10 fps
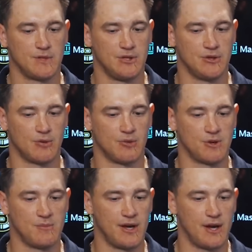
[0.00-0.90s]
you don't want
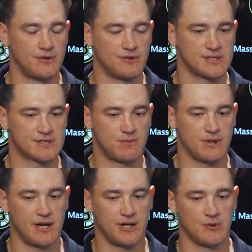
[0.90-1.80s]
to be a high-risk
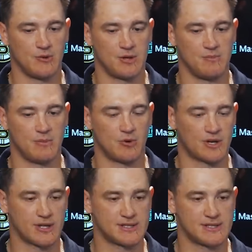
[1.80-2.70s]
player. You want to be more
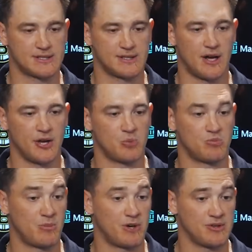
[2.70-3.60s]
consistent how you
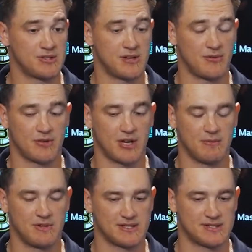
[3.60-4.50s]
prepare yourself for the
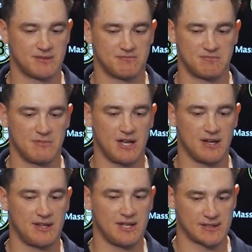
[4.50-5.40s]
game. There's a lot
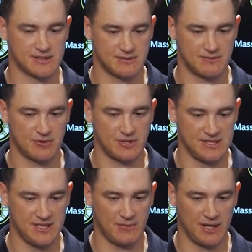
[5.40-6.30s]
of things for a
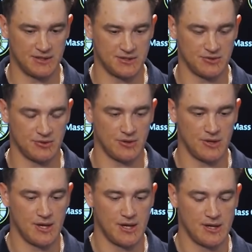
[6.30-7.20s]
D-man to,
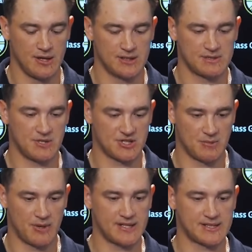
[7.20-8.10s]
especially
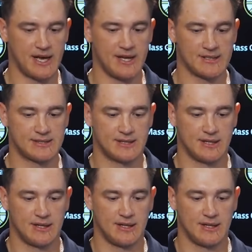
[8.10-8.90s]
my size.